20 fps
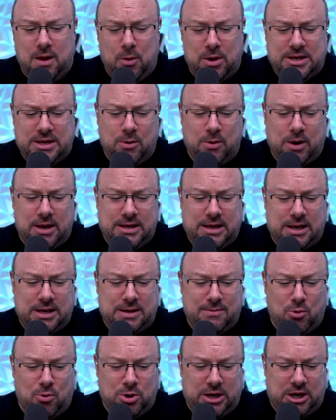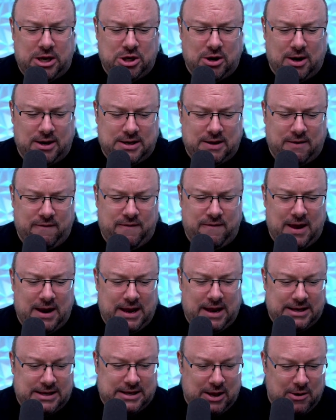we're still going to see some more DJI stuff
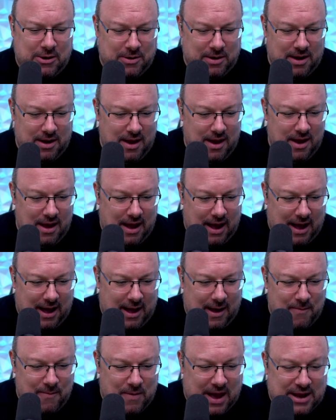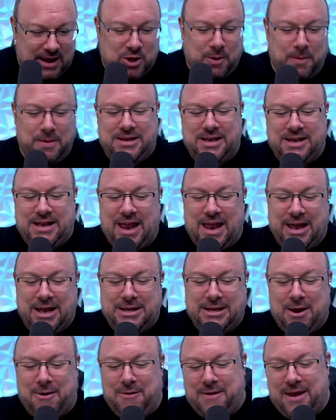fairly soon. And Thomas is letting
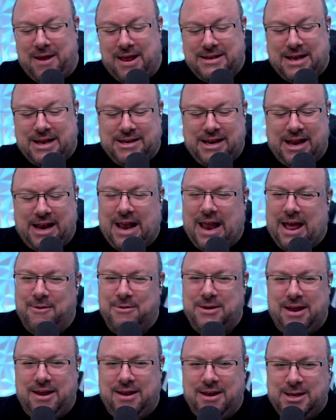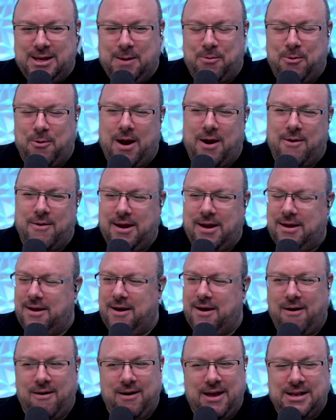us know that it's actually cloudy in Tipperary.
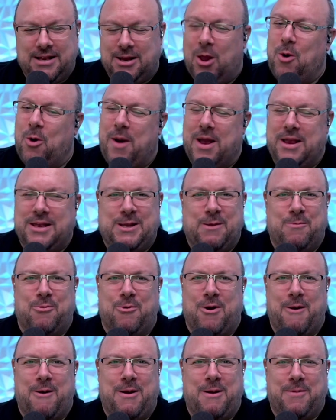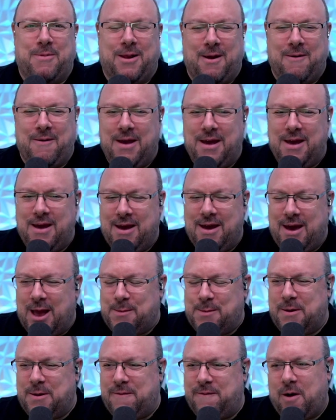It's a long way to Tipperary, but
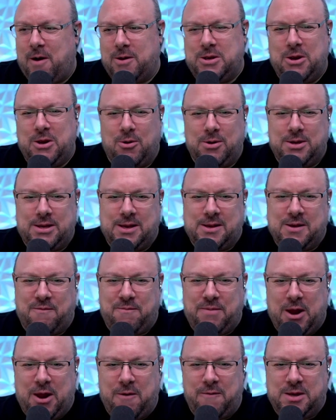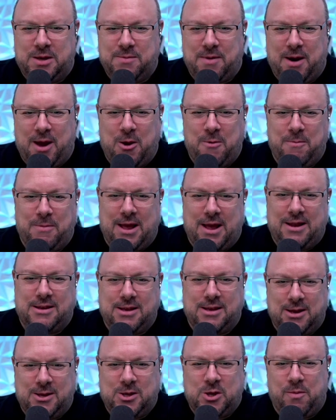it's been far too long since I've been over to my
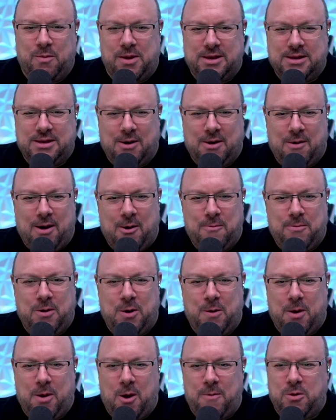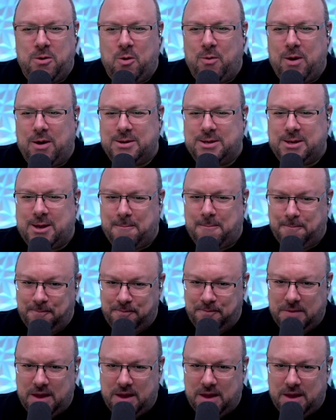homeland, Thomas. So I hope you're well, sir.